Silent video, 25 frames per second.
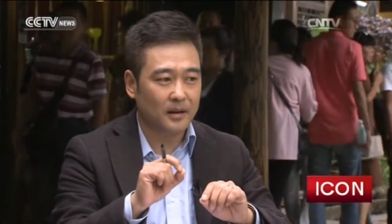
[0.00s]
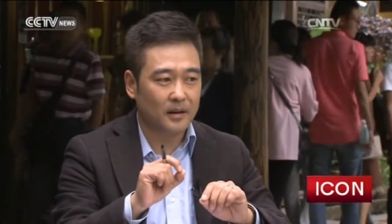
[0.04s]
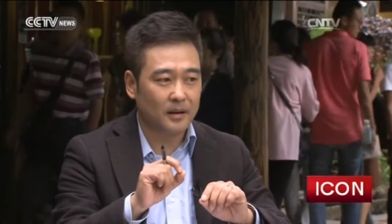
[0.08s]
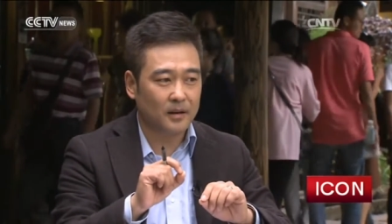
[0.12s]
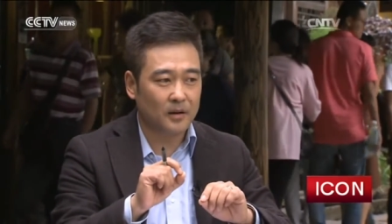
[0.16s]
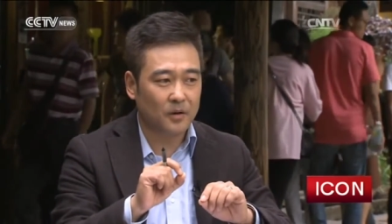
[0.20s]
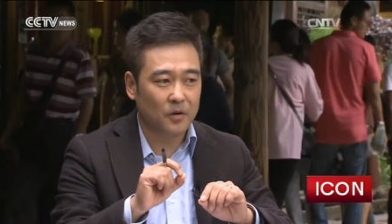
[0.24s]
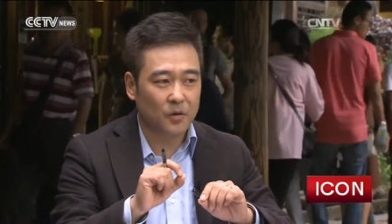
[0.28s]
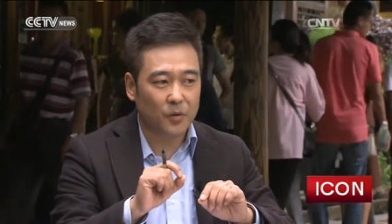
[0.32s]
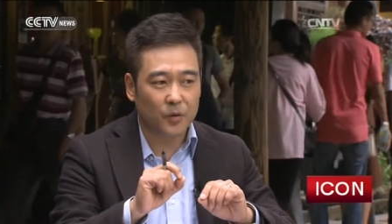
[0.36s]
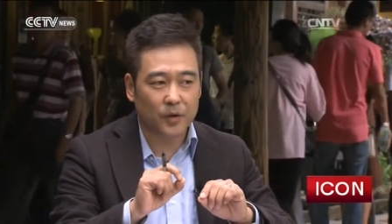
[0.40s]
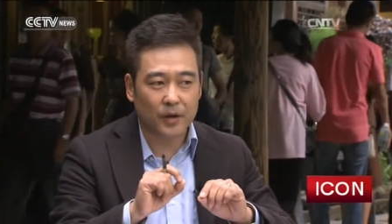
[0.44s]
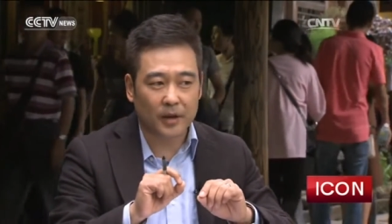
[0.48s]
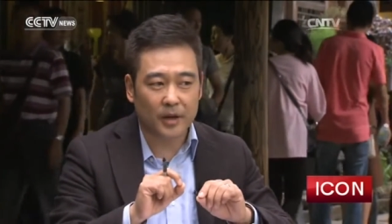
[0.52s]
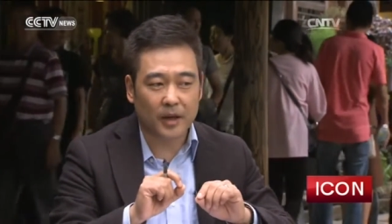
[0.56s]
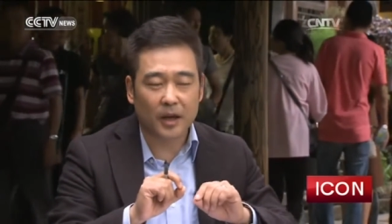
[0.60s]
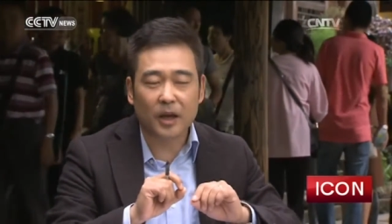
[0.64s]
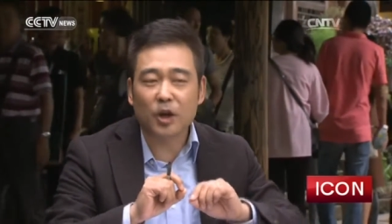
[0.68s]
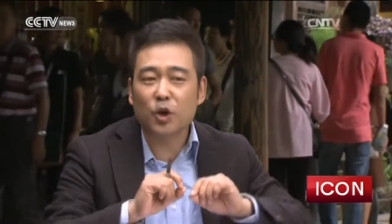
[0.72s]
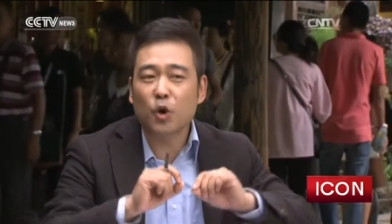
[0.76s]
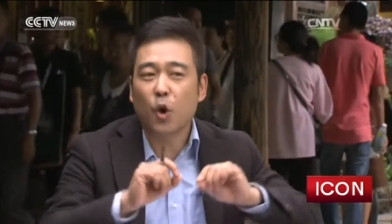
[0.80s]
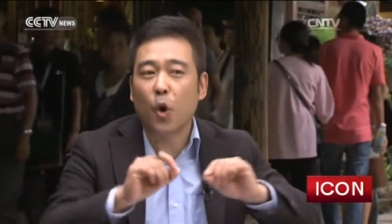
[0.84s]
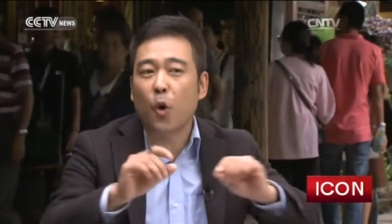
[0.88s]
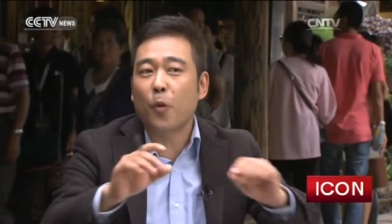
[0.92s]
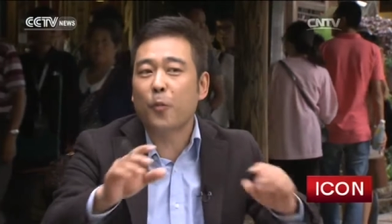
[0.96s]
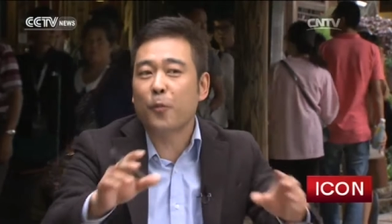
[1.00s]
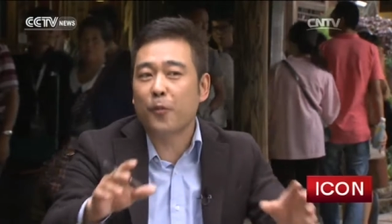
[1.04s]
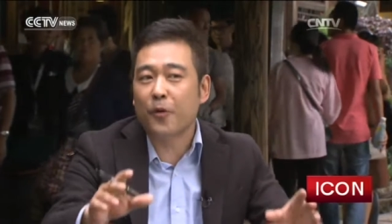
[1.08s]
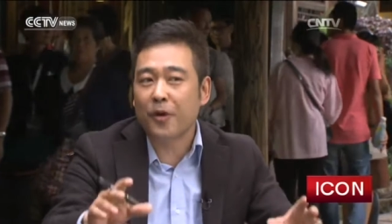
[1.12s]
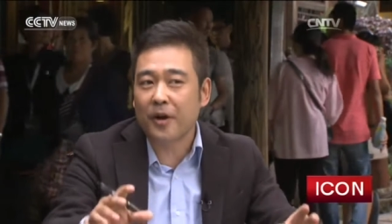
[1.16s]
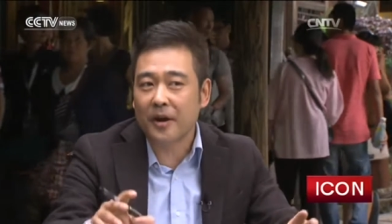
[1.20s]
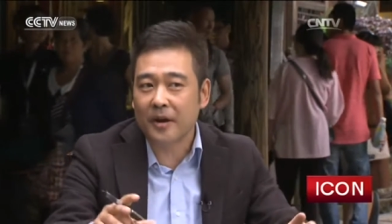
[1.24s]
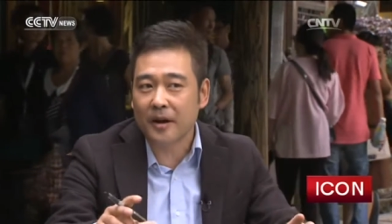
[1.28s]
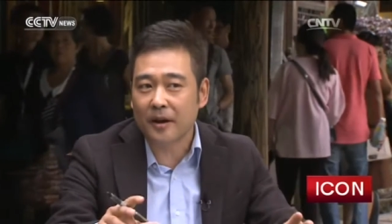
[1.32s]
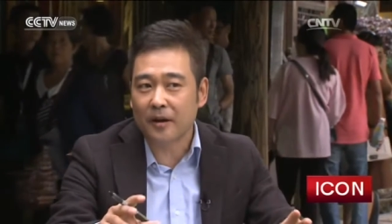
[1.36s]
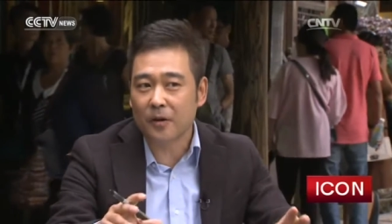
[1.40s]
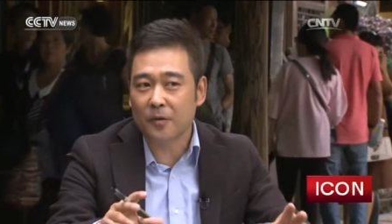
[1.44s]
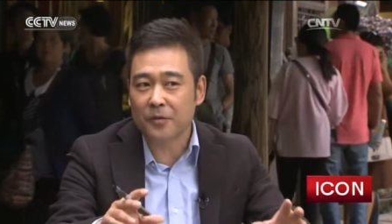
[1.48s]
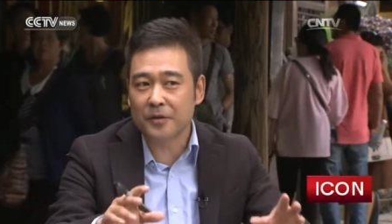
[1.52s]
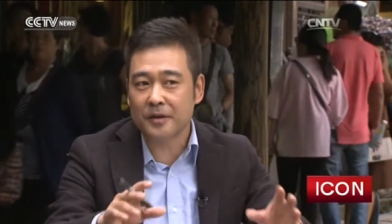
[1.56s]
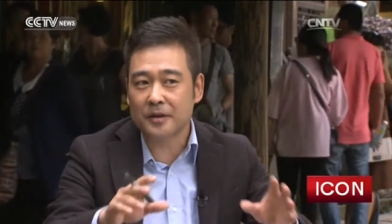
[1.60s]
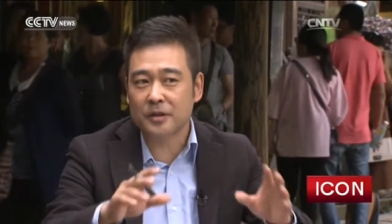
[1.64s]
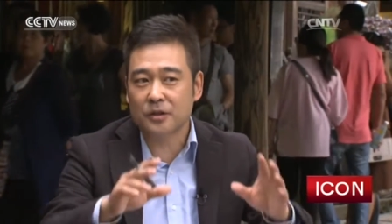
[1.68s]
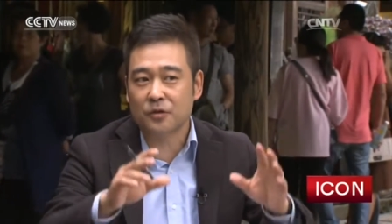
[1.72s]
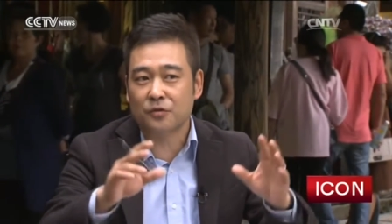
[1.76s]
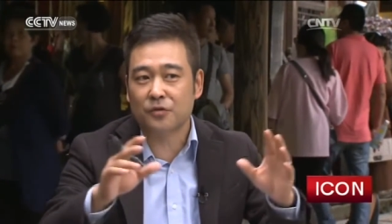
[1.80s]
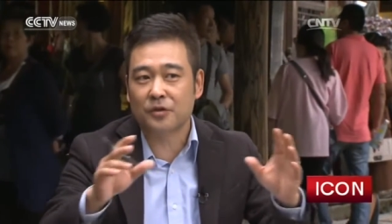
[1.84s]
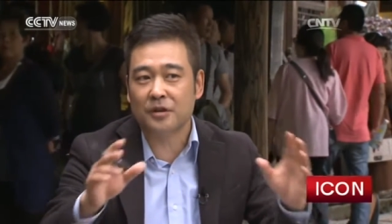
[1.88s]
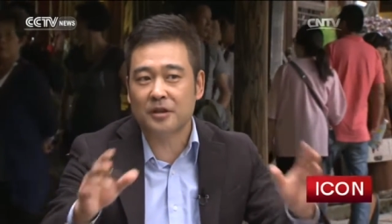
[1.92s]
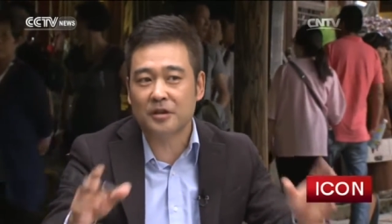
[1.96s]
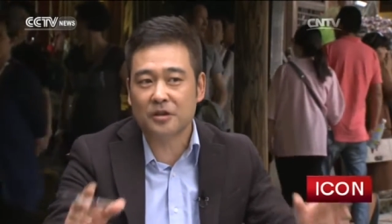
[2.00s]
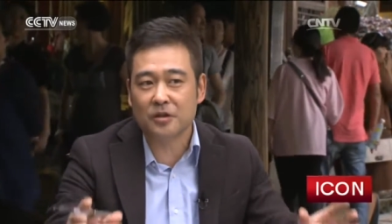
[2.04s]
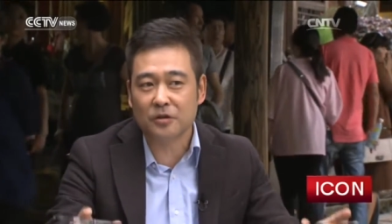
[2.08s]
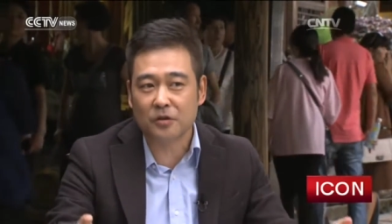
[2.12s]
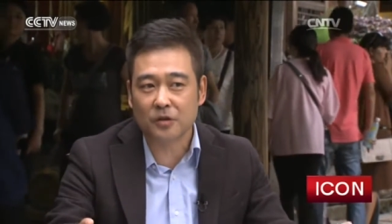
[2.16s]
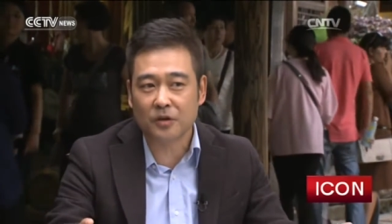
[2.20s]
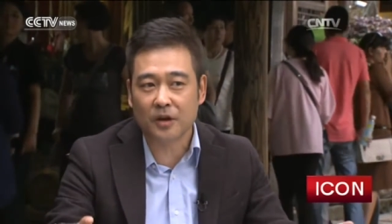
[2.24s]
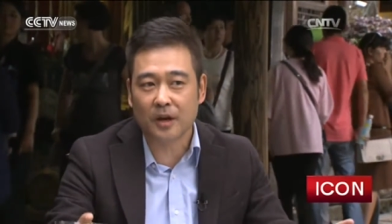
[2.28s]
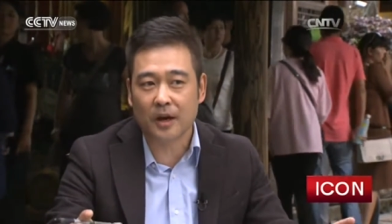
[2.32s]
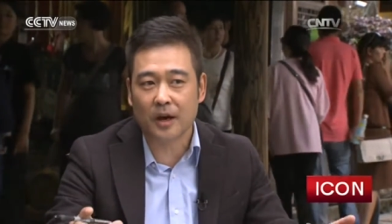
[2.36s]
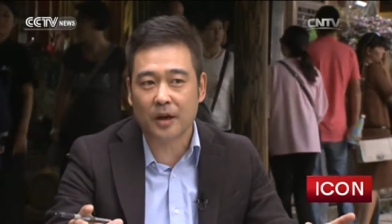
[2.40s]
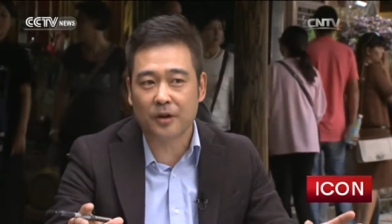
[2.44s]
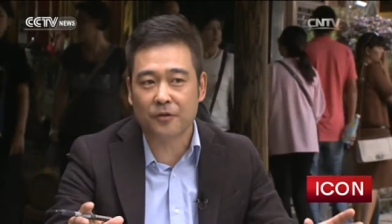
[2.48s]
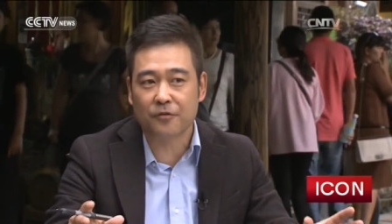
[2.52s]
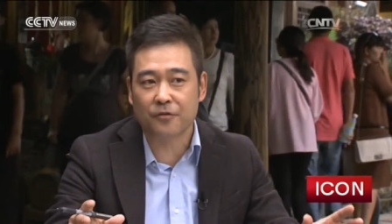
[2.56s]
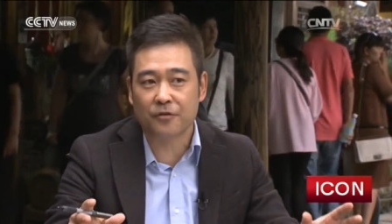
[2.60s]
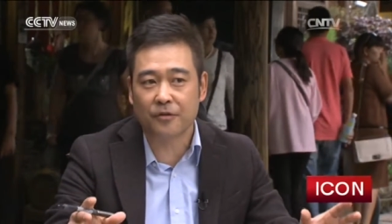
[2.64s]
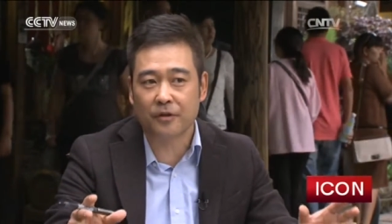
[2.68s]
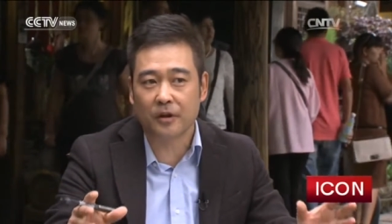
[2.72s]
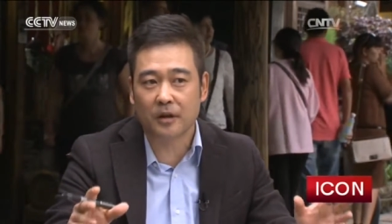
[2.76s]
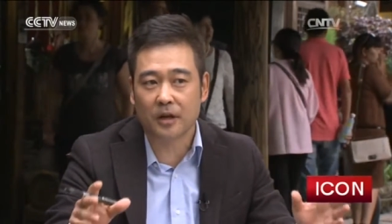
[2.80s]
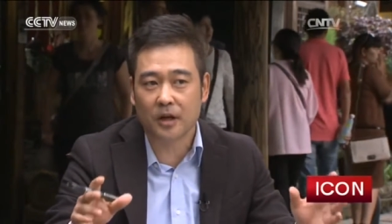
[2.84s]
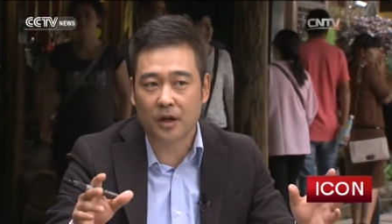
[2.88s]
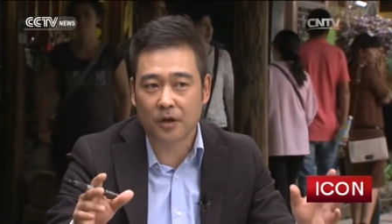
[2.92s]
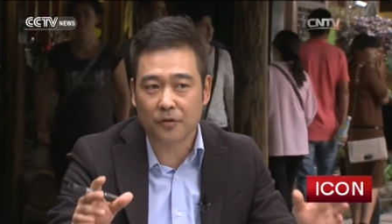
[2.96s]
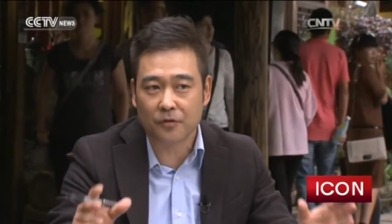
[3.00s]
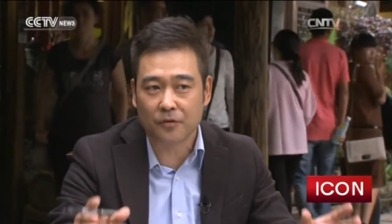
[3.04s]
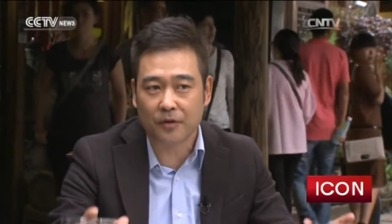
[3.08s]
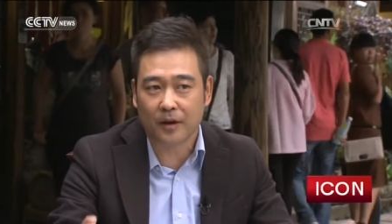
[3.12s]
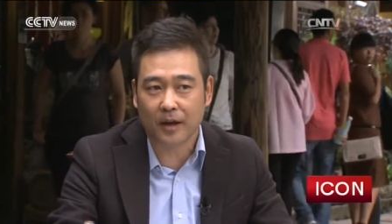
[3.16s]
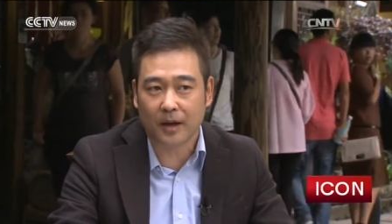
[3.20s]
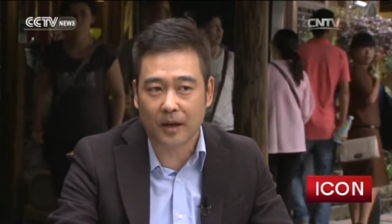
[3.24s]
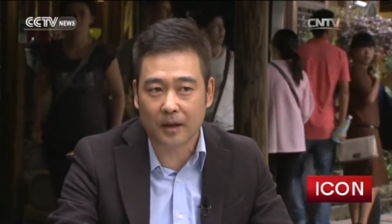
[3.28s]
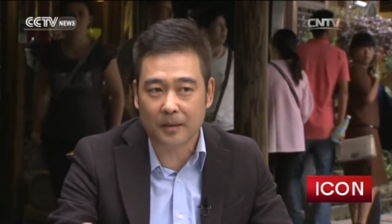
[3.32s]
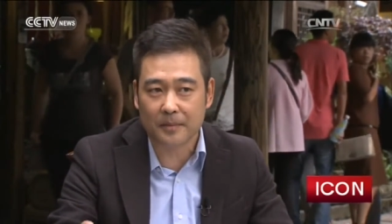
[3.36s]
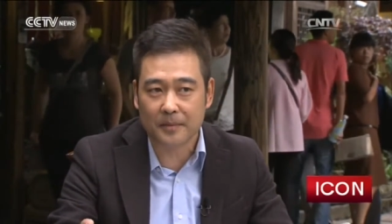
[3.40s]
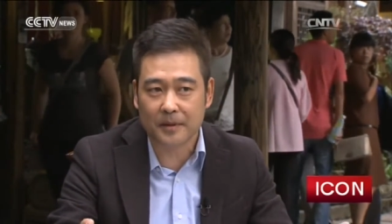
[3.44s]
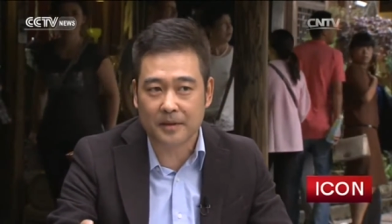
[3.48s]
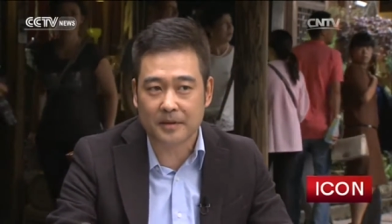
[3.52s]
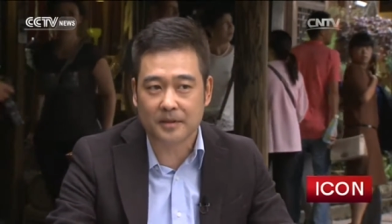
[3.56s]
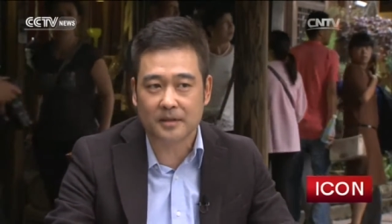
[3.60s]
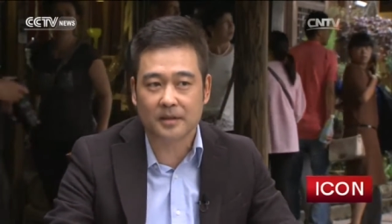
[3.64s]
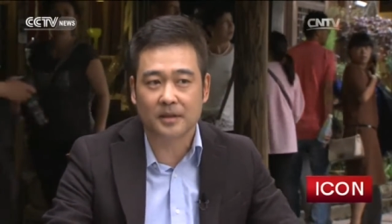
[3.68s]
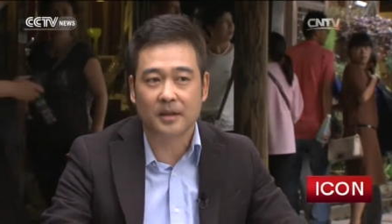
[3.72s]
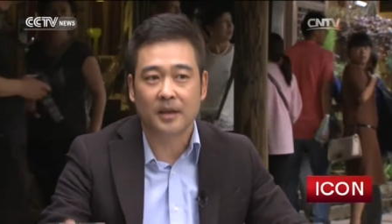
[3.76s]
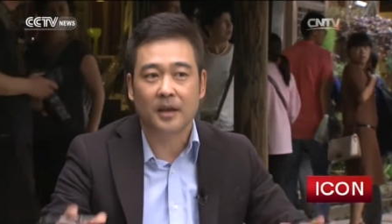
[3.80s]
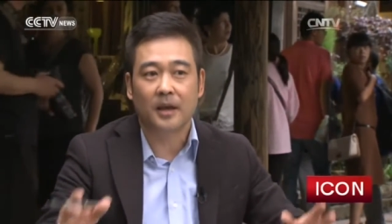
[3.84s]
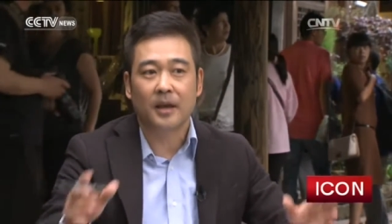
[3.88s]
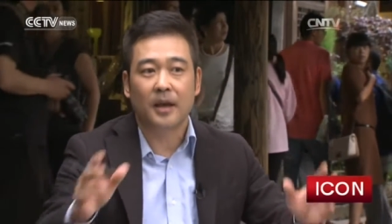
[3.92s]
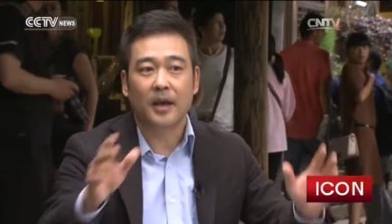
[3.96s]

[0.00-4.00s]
you know, incorporating all these traditional cultural elements